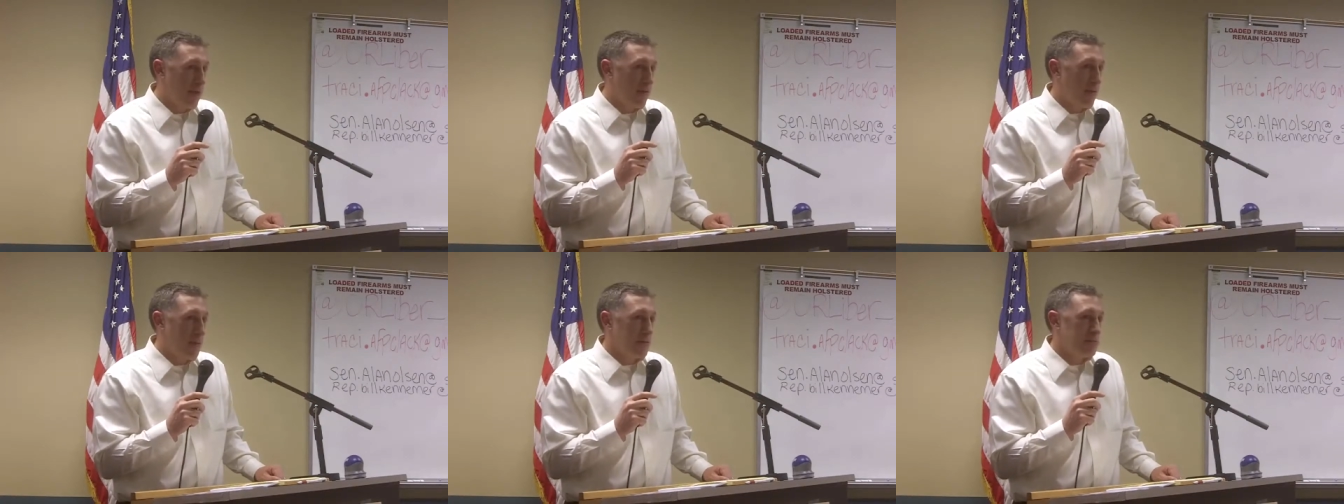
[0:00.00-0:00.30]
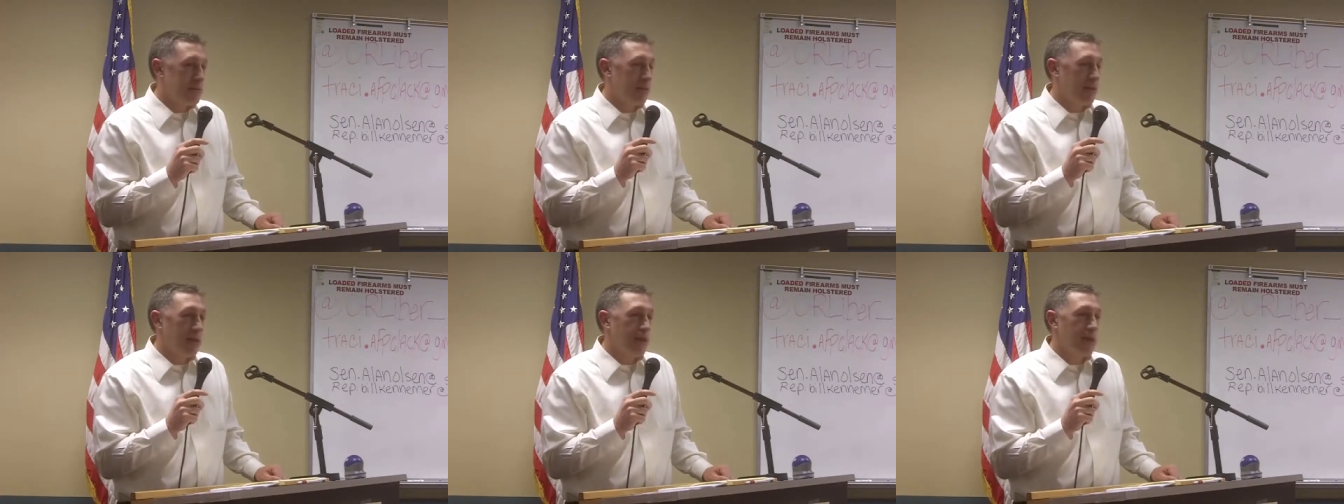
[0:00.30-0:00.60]
I
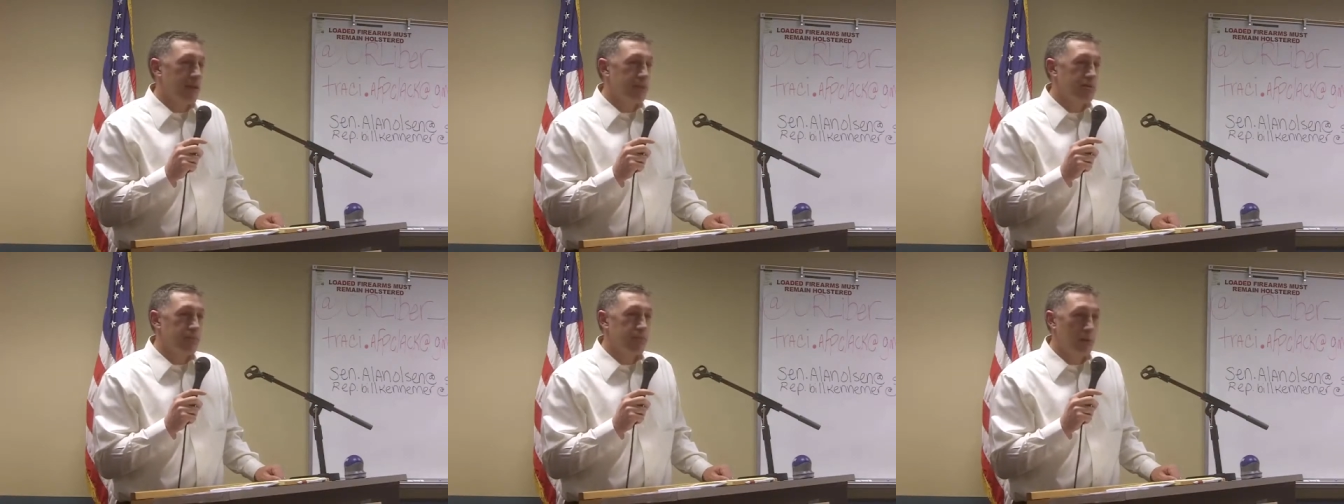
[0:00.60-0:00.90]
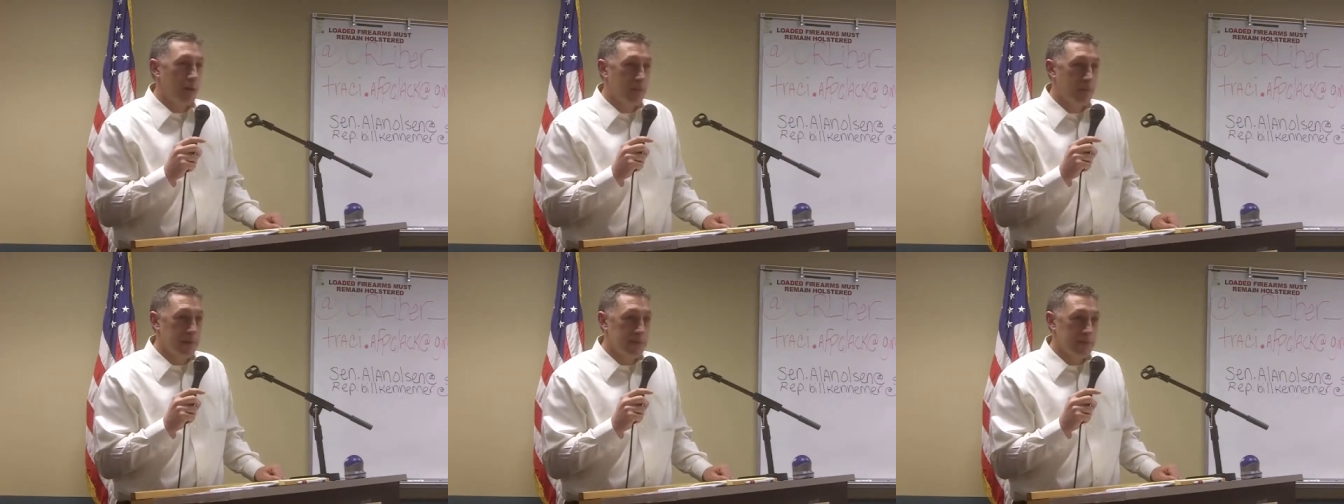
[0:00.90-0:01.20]
represent a lot of
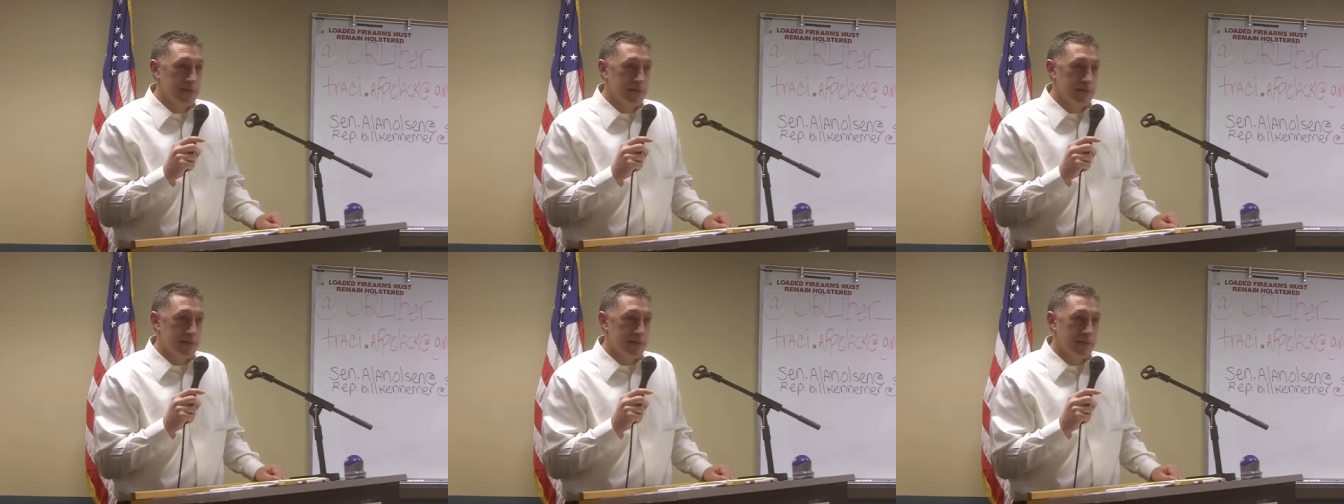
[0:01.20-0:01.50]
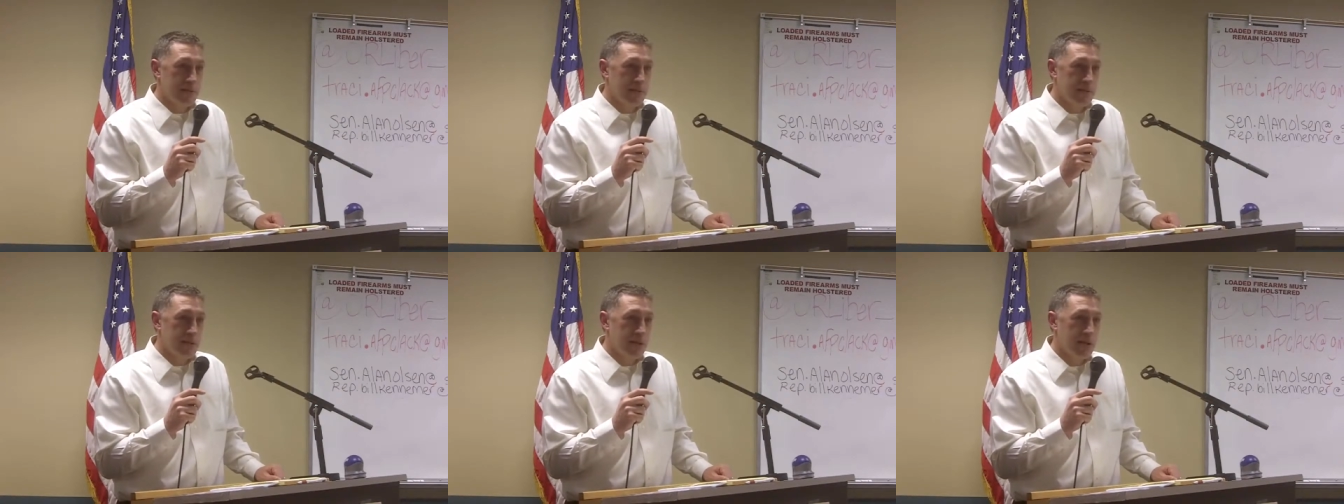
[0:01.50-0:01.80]
small
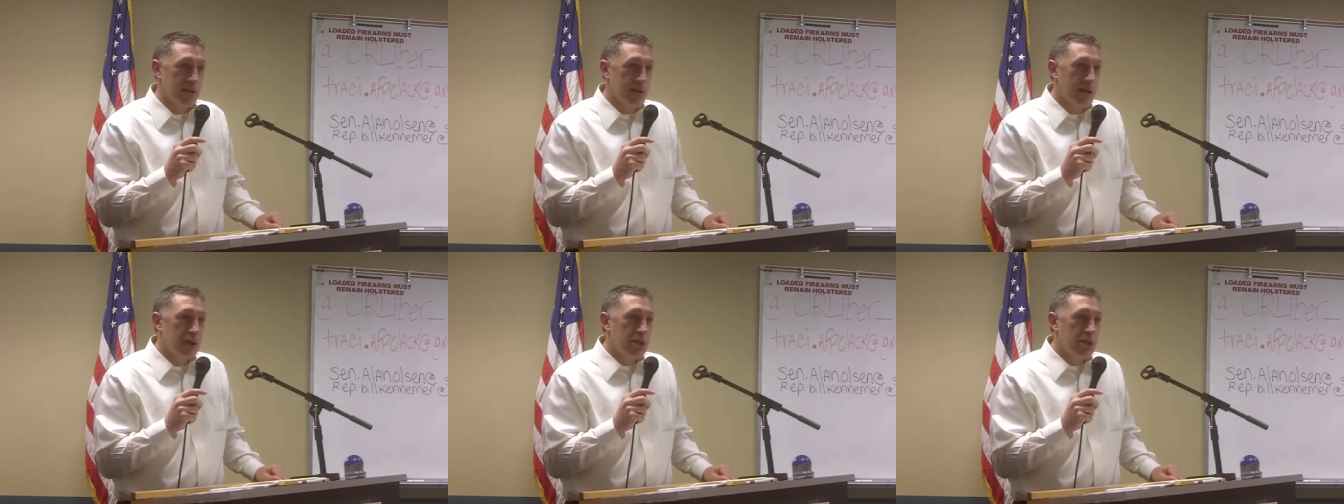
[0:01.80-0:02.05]
businesses.